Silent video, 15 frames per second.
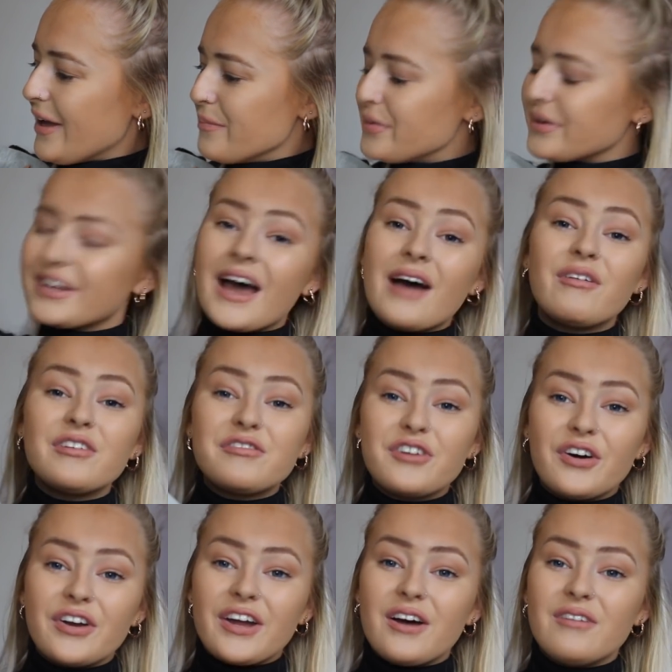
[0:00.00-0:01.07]
But now I've
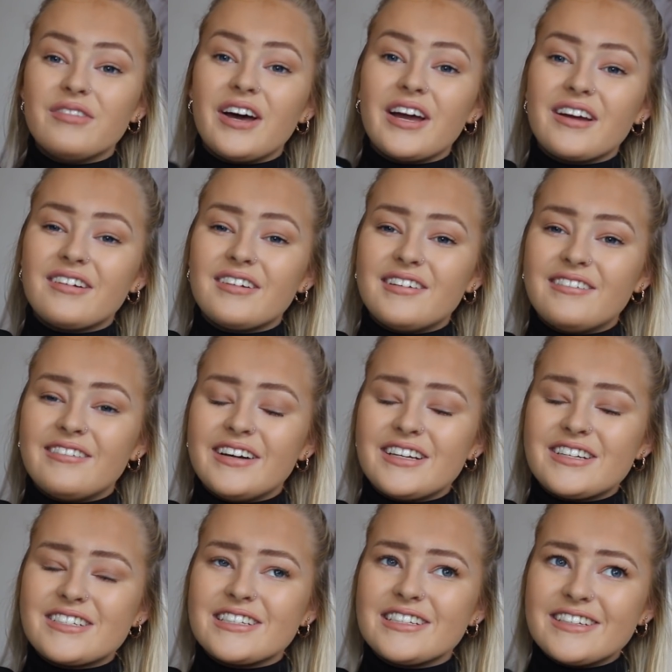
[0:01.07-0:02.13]
got it, I'm like, oh, it
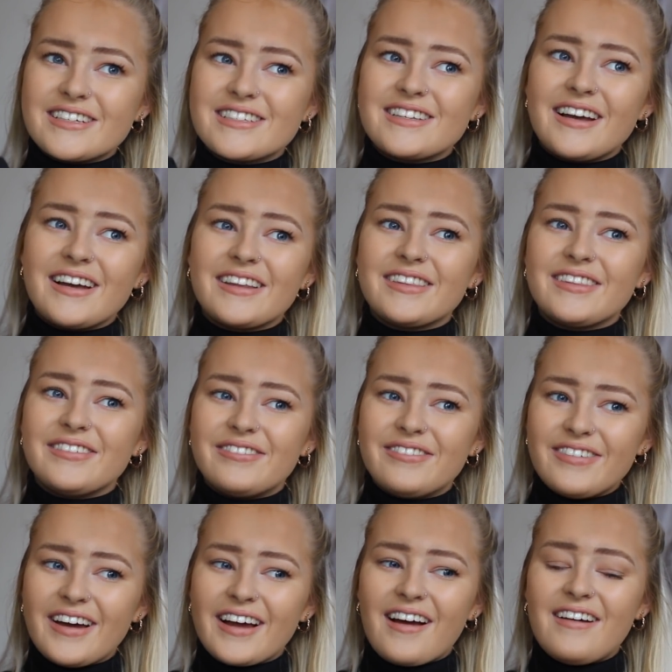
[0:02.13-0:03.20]
just looks like the,
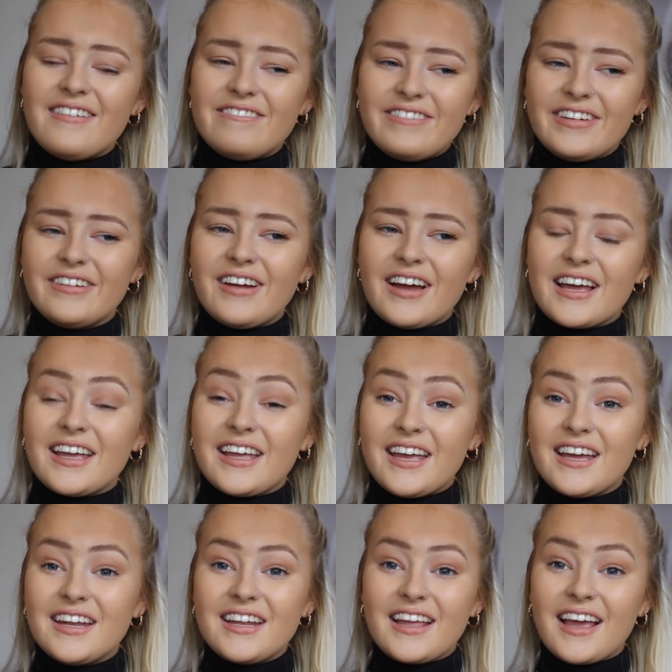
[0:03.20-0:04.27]
like, I feel like a
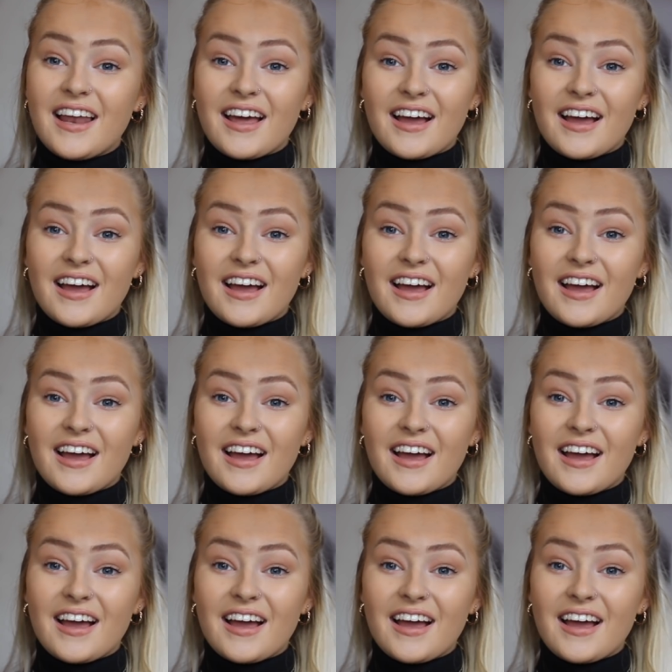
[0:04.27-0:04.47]
kid again.